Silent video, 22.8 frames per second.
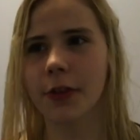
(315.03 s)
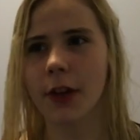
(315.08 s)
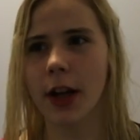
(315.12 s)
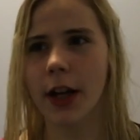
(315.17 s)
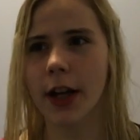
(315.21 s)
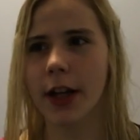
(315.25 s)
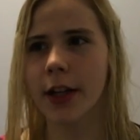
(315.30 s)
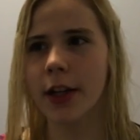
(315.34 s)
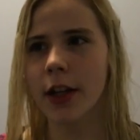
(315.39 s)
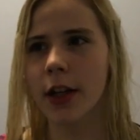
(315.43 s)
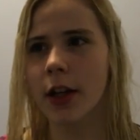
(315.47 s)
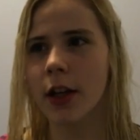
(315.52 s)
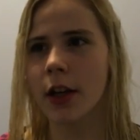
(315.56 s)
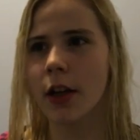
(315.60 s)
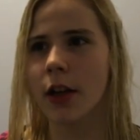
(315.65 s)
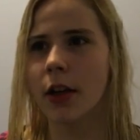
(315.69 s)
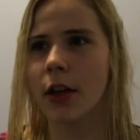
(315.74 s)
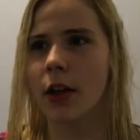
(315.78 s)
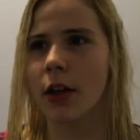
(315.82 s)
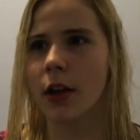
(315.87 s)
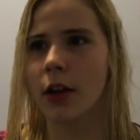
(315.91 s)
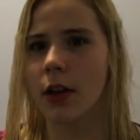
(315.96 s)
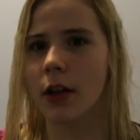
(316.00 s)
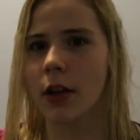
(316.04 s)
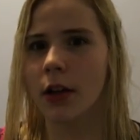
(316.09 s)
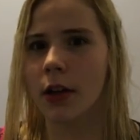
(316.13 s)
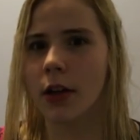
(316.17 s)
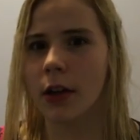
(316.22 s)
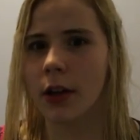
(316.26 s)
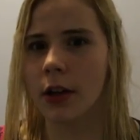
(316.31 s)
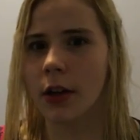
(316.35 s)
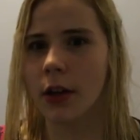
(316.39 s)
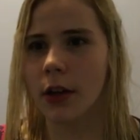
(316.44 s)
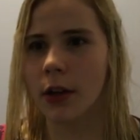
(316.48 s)
friend,
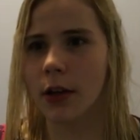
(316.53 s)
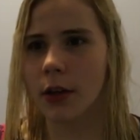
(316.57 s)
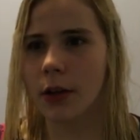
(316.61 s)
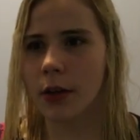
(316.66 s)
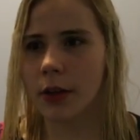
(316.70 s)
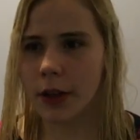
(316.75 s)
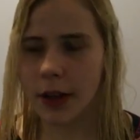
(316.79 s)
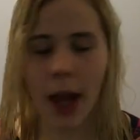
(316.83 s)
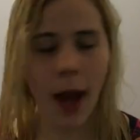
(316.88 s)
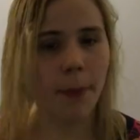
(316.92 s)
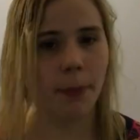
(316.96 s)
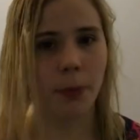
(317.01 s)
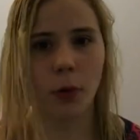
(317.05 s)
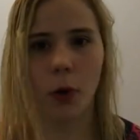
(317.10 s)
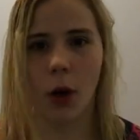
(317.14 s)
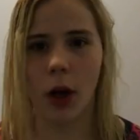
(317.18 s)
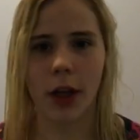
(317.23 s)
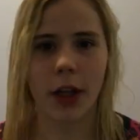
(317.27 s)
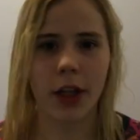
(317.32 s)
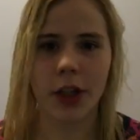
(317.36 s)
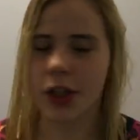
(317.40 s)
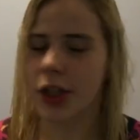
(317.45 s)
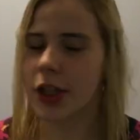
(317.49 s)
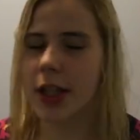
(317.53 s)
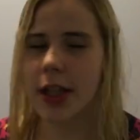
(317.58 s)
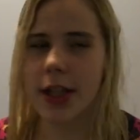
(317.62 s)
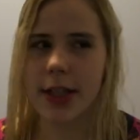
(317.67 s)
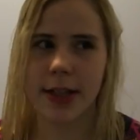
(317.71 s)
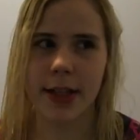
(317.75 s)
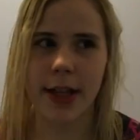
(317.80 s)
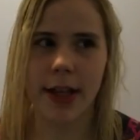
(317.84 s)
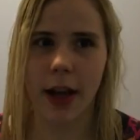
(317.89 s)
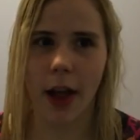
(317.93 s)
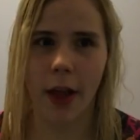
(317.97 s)
kept walking. She
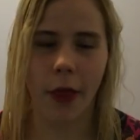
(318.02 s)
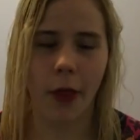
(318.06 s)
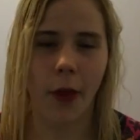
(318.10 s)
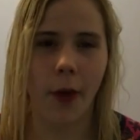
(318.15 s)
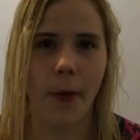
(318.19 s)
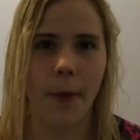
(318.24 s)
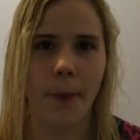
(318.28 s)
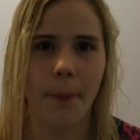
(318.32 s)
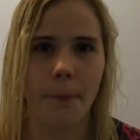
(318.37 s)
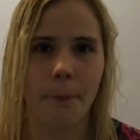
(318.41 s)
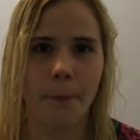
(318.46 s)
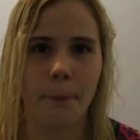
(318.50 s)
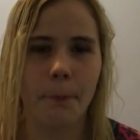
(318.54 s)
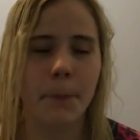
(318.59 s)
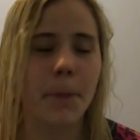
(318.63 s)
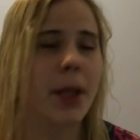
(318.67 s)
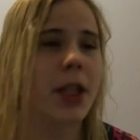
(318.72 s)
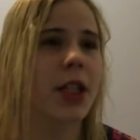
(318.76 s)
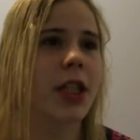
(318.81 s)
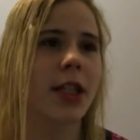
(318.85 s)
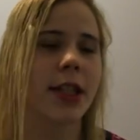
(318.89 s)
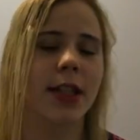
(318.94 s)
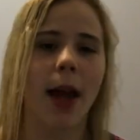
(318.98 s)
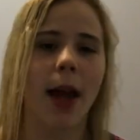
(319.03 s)
didn't say nothing, but she